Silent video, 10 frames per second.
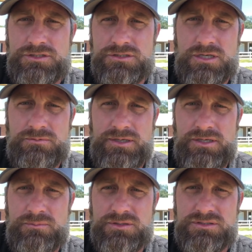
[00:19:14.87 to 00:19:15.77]
It's already
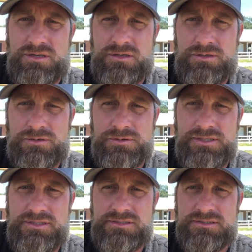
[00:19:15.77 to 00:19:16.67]
almost 100
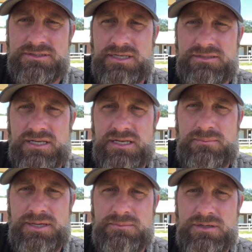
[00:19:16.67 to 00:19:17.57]
degrees in South
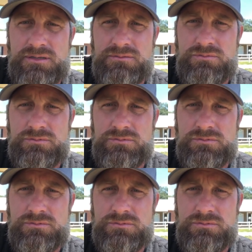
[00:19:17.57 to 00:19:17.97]
Alabama.